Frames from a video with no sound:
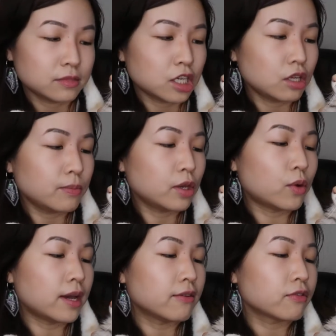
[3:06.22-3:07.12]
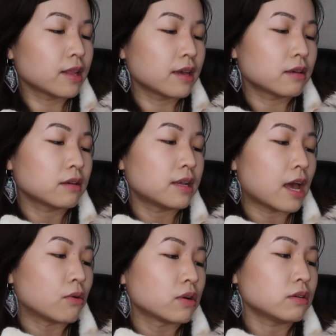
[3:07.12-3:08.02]
Can you be quiet for like an
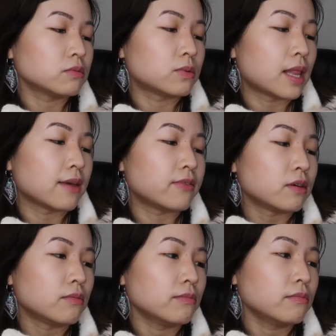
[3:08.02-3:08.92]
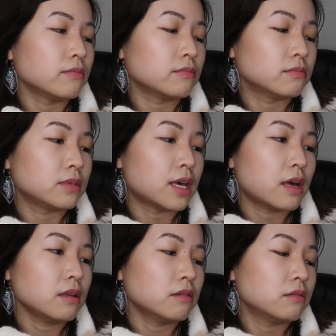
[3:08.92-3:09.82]
hour while I film?
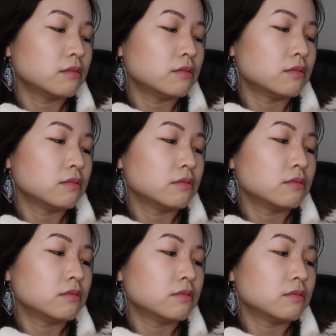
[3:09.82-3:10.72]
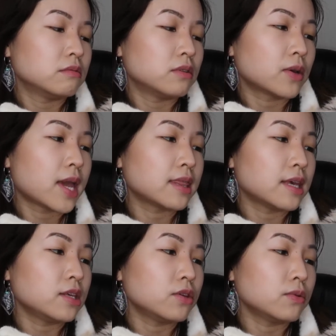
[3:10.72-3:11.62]
Yeah? Okay,
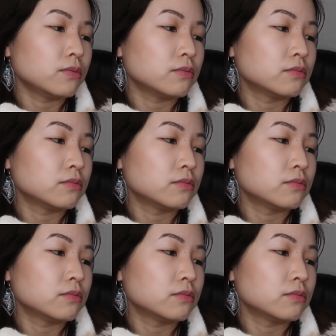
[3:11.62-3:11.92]
thank you.